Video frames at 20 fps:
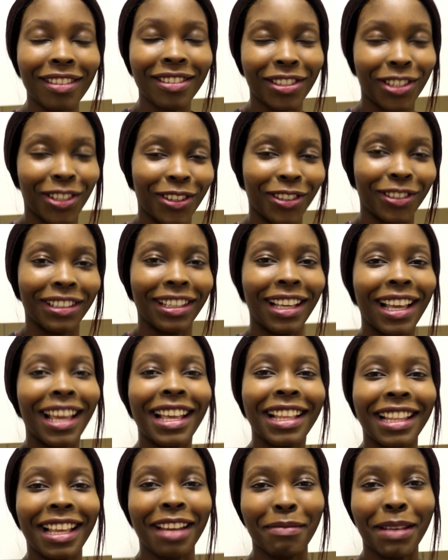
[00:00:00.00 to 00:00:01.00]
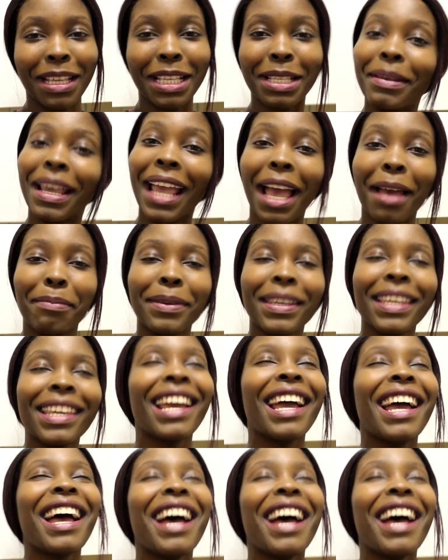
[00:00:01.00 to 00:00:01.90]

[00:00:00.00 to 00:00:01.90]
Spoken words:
so that makes me happy.